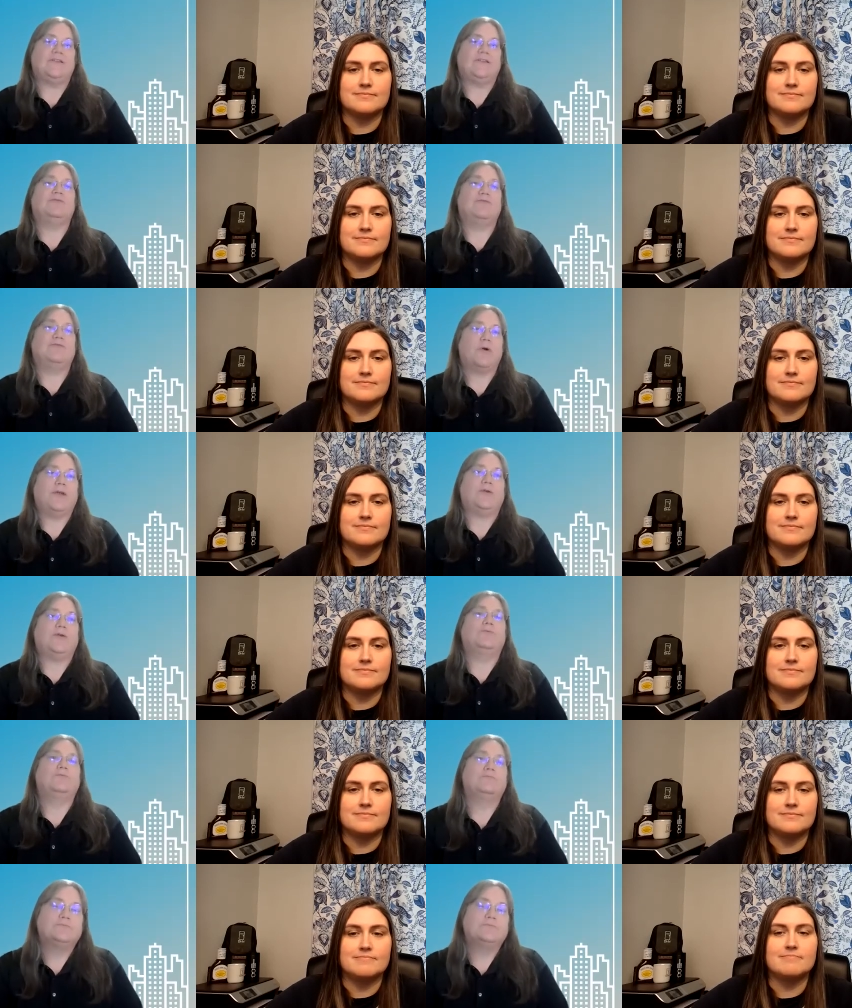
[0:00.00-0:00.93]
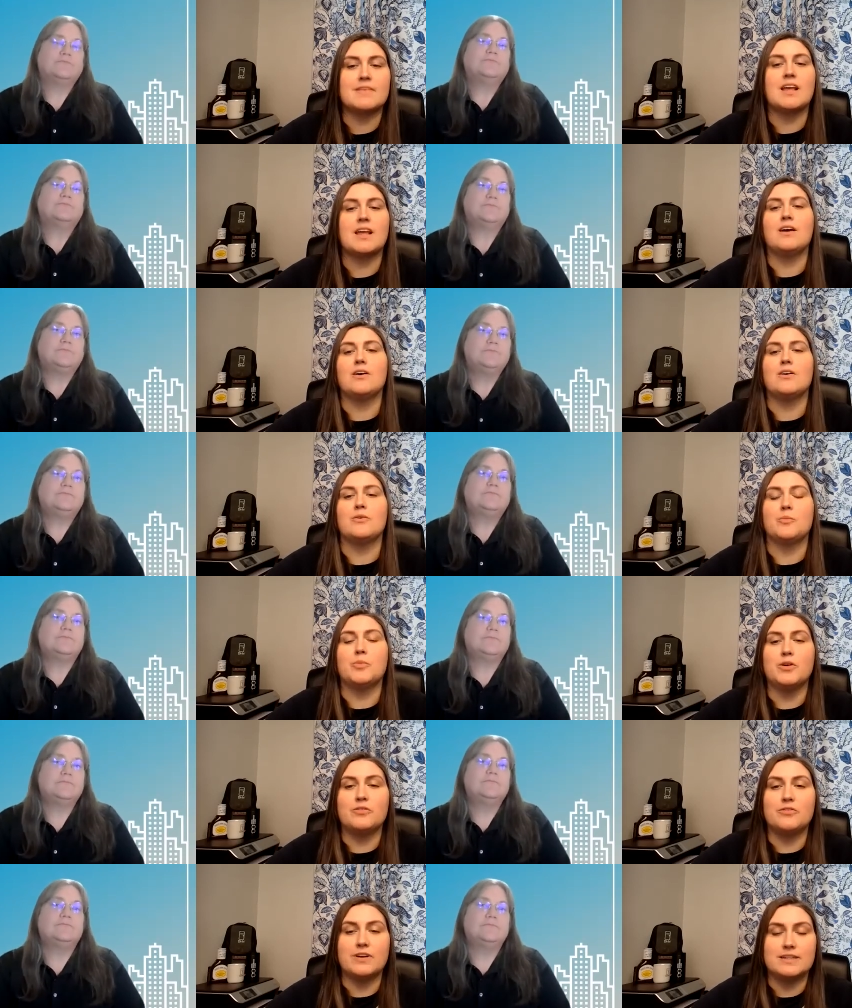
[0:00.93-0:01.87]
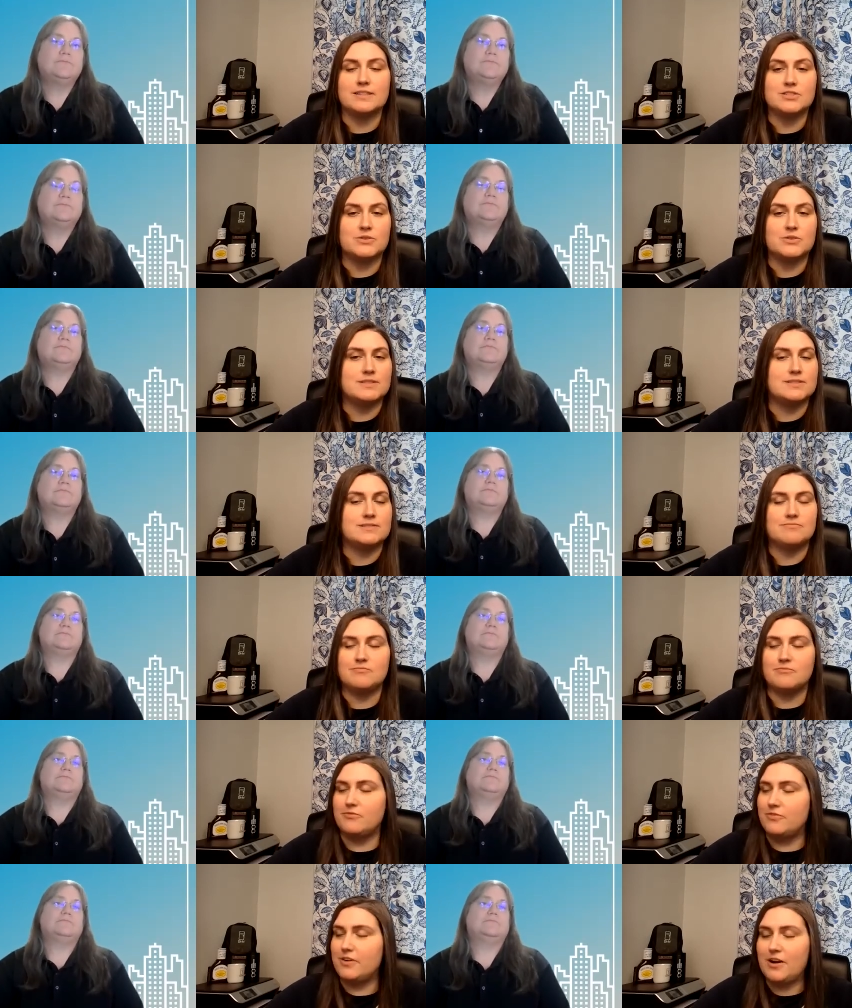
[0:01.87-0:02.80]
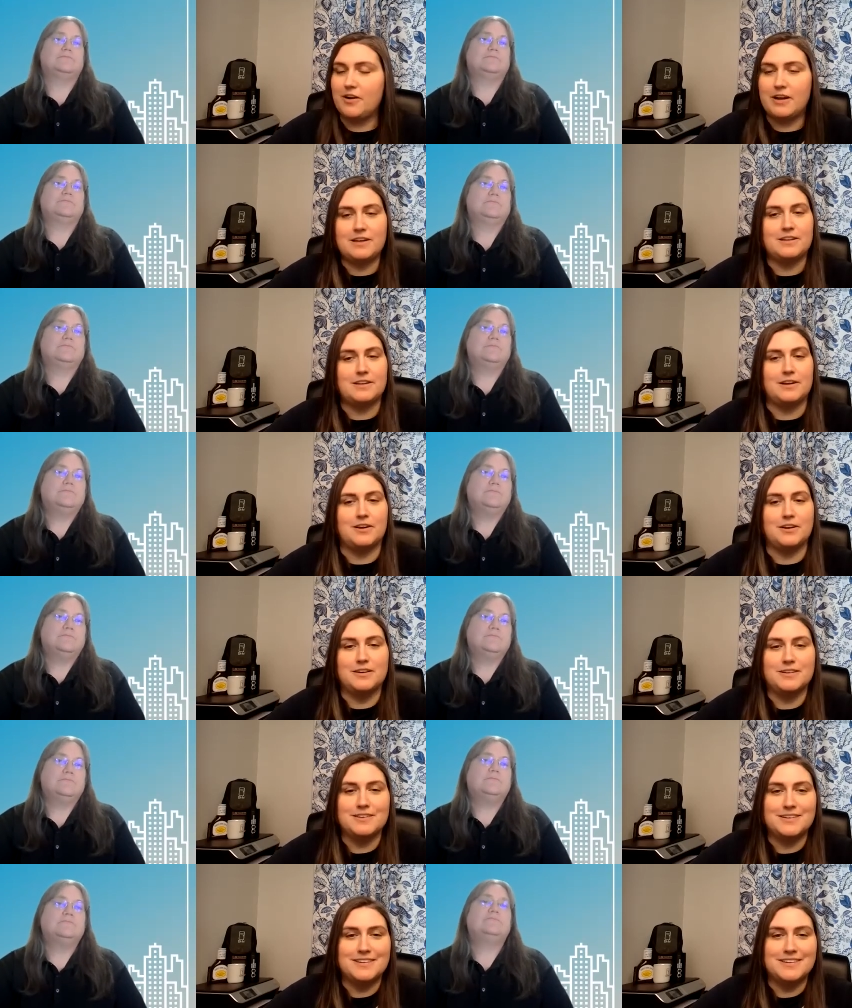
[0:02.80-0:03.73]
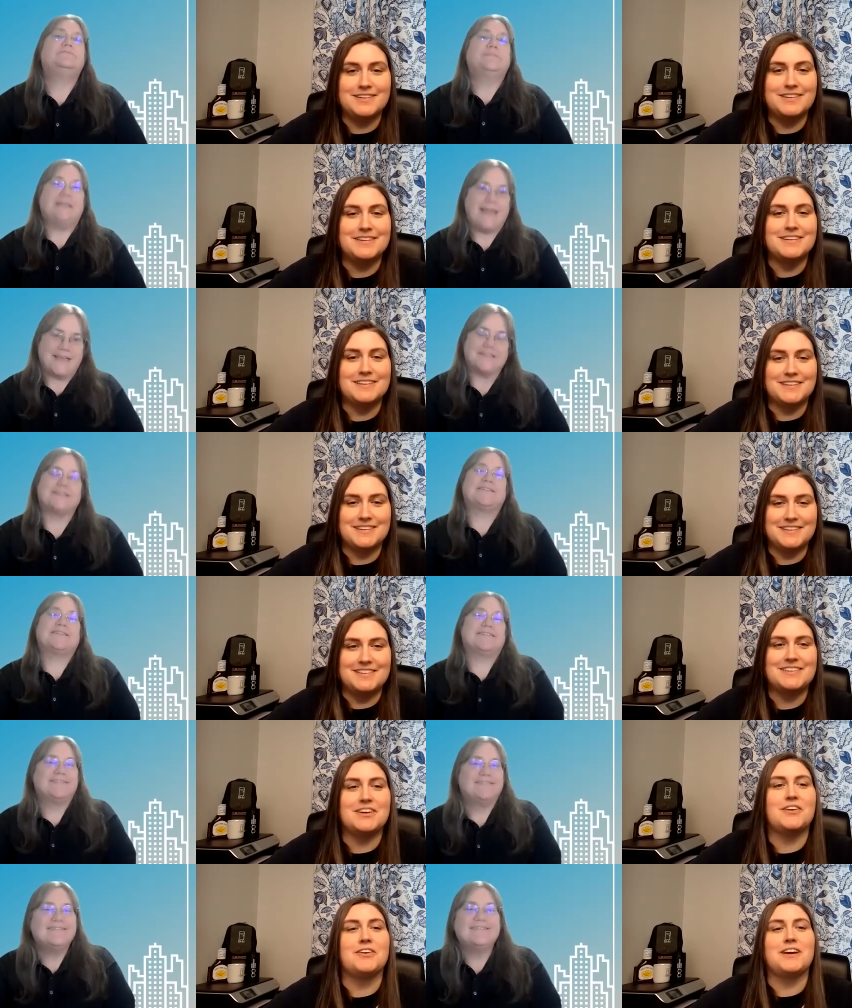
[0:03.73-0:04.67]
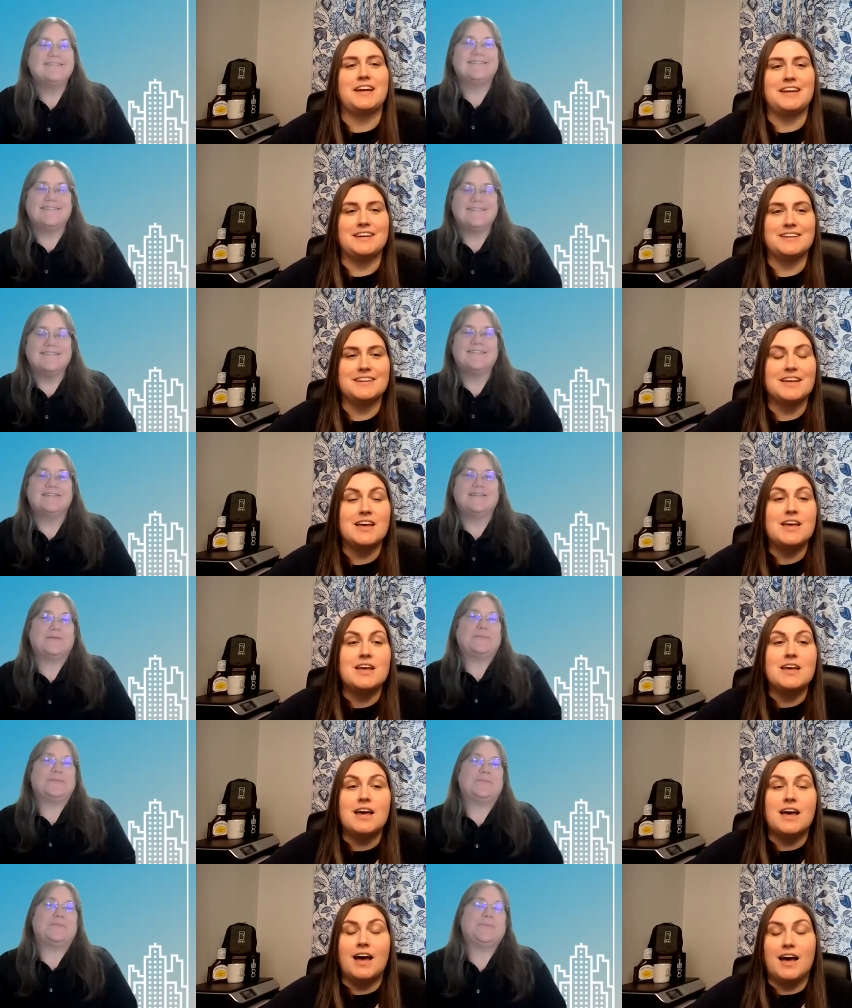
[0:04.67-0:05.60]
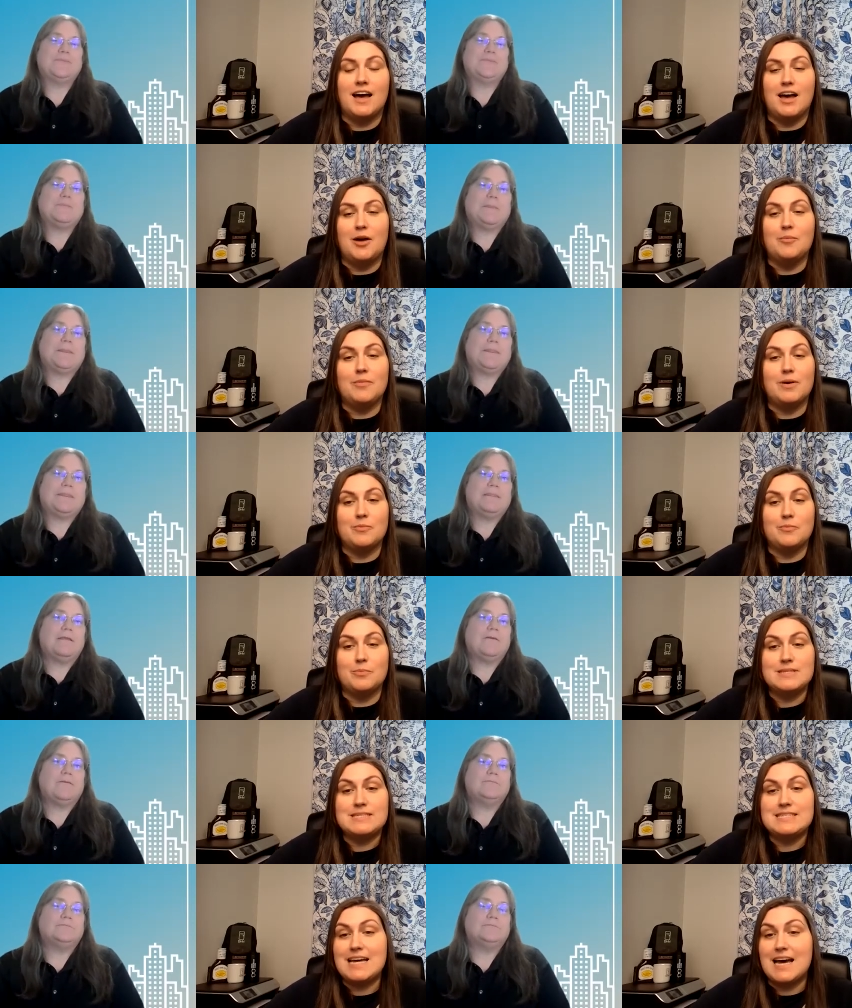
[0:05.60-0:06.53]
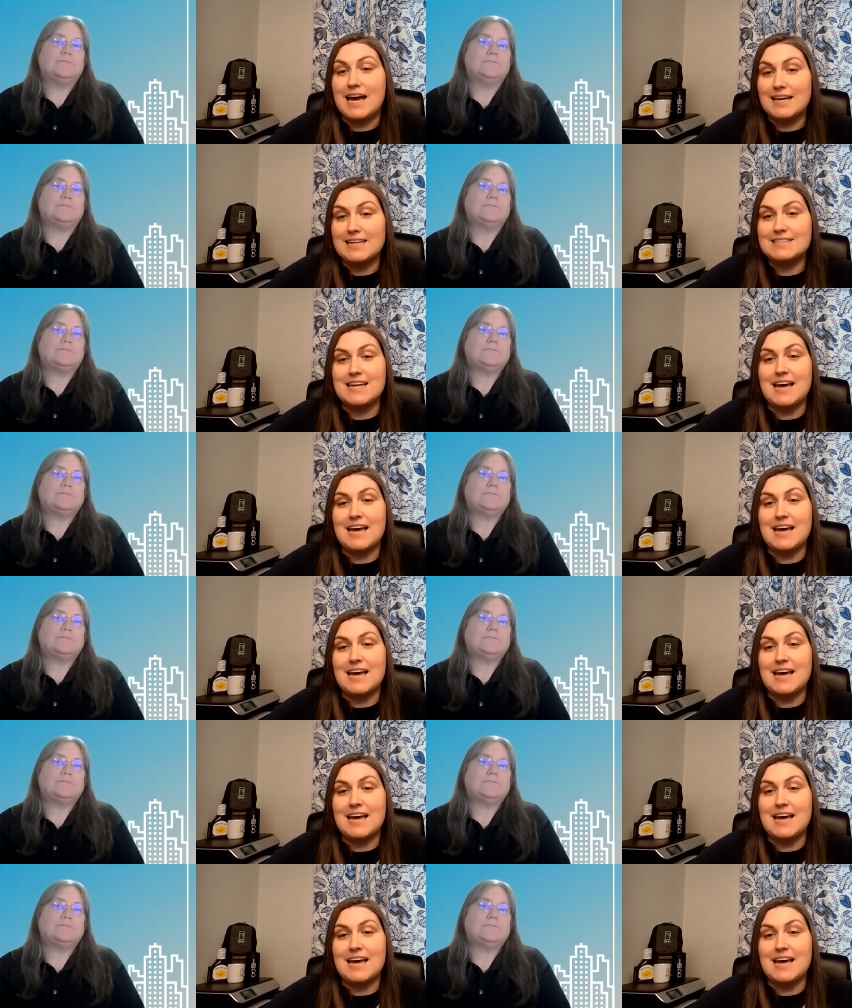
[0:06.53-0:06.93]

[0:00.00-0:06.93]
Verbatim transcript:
Speaker 1: it for you.
Speaker 2: Oh, perfect. So it's very clear. Yes. All right. Um, besides